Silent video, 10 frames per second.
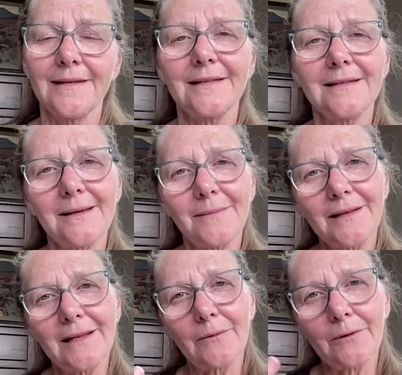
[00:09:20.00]
This is
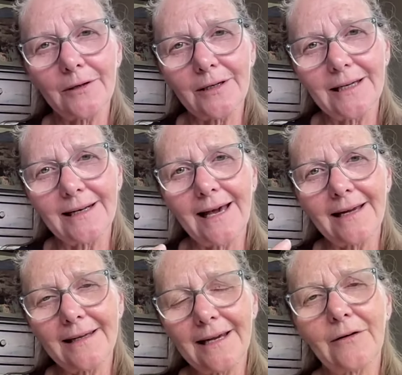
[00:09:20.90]
something that we're looking
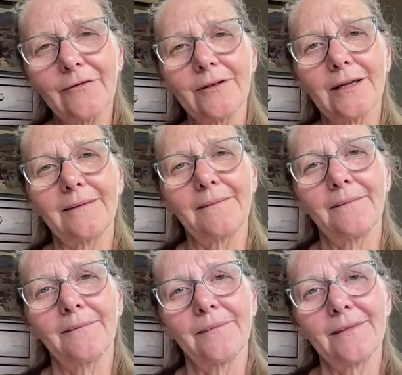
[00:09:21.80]
at carefully,
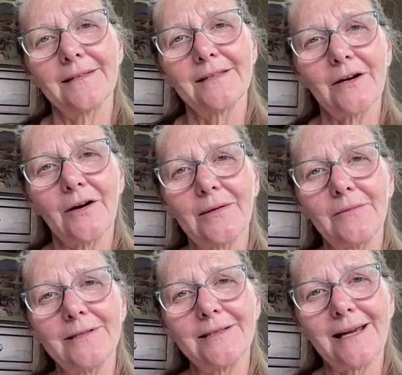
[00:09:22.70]
starting
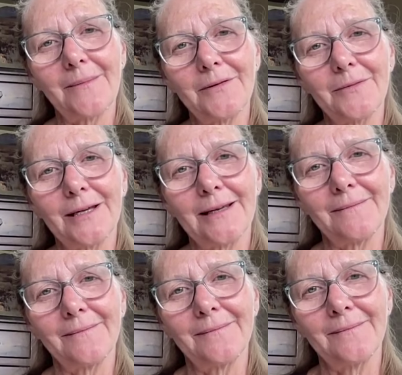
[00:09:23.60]
with step three.
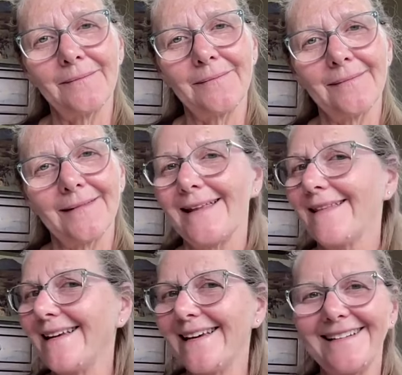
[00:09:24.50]

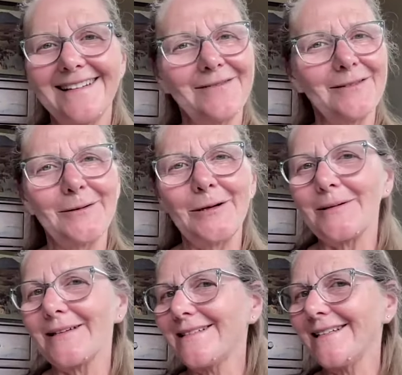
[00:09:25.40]
And then if the
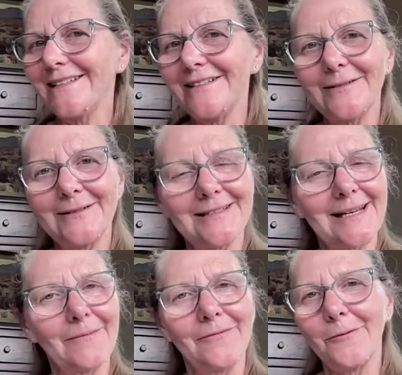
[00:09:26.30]
group continues,
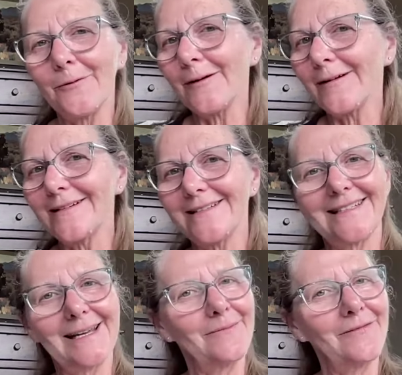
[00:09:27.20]
step four,
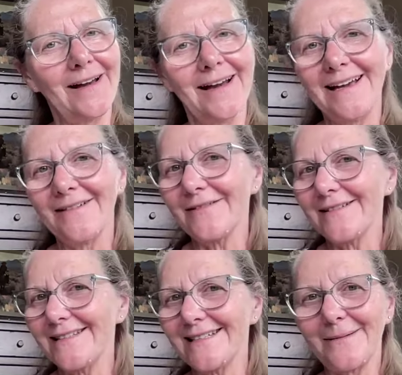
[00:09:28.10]
step five,
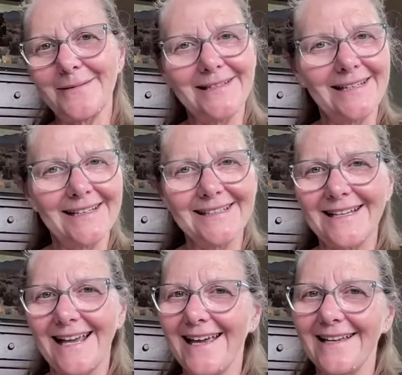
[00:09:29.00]
step
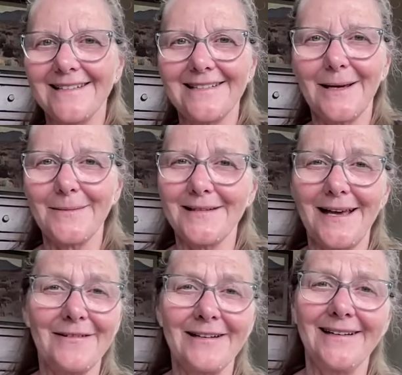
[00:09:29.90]
six, and step
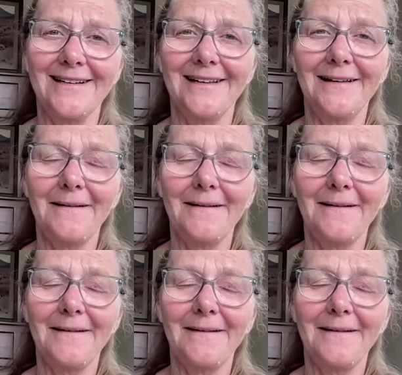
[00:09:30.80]
seven.